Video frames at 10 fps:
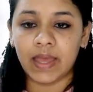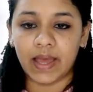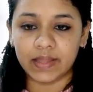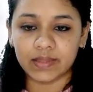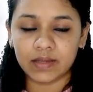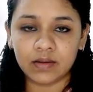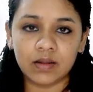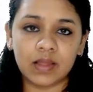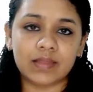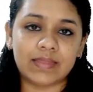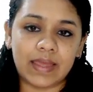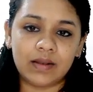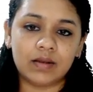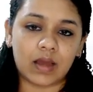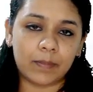And then
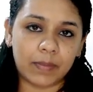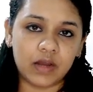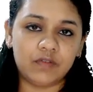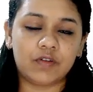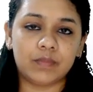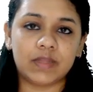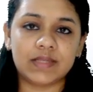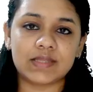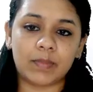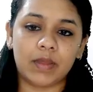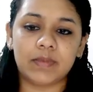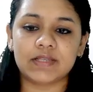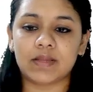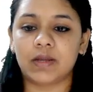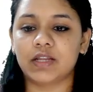apart from these, there may be
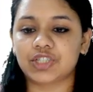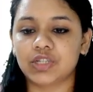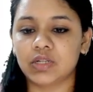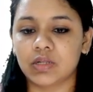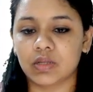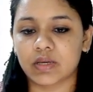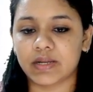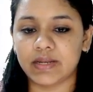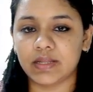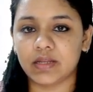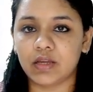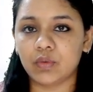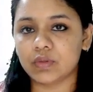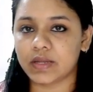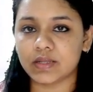some additional criteria
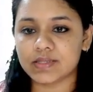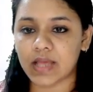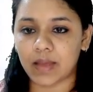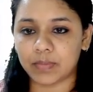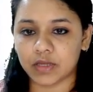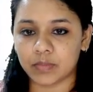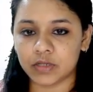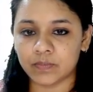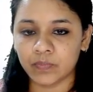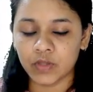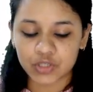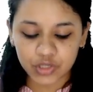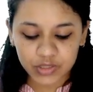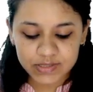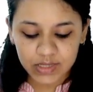that is applicable. So
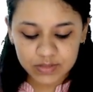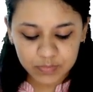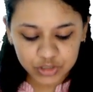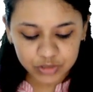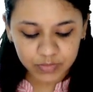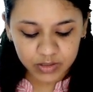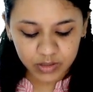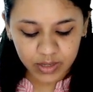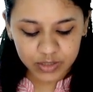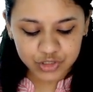in this case, merchant banker has